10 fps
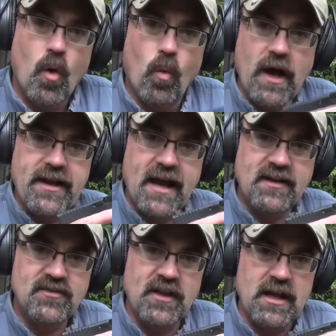One
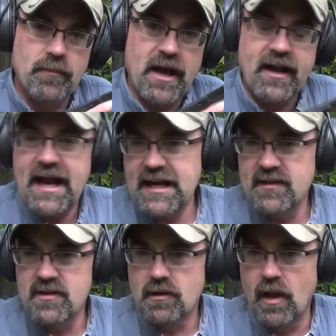nice thing about
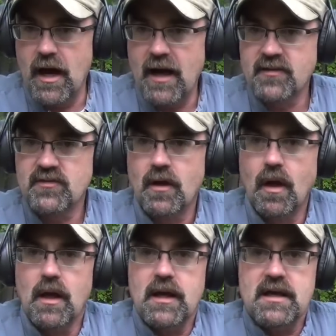any of the Glocks
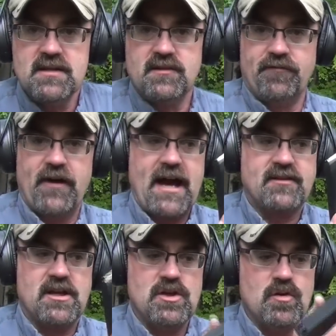is the
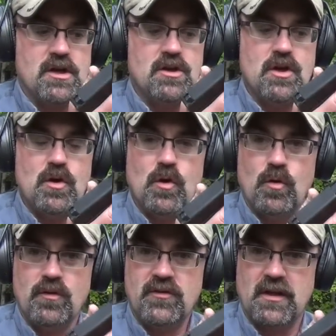fact that you can
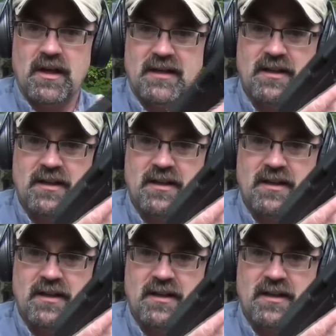use